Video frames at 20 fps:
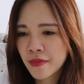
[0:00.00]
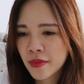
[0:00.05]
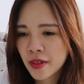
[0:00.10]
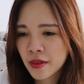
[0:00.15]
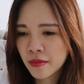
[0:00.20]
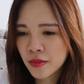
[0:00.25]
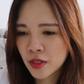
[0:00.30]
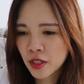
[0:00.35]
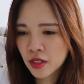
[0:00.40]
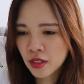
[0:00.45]

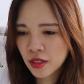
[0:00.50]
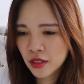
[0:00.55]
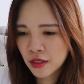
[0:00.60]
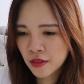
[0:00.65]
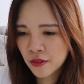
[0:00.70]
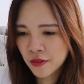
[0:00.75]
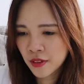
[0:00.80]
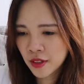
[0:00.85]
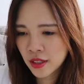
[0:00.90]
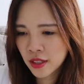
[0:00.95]
I'm just gonna
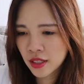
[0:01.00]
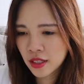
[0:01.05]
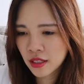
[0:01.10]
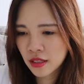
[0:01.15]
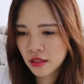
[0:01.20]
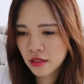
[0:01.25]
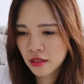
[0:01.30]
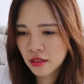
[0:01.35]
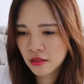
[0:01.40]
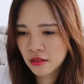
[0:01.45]
fill it.
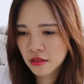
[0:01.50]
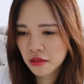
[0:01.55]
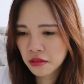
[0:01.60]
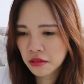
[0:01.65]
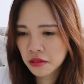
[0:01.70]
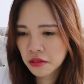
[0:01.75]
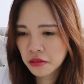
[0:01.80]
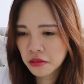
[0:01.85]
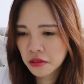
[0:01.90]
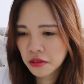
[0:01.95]

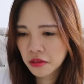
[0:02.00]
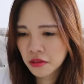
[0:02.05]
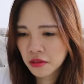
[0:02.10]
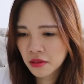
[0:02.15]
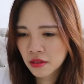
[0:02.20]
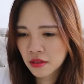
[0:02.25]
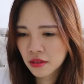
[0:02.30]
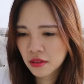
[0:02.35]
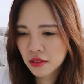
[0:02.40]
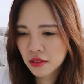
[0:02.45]
Ooh.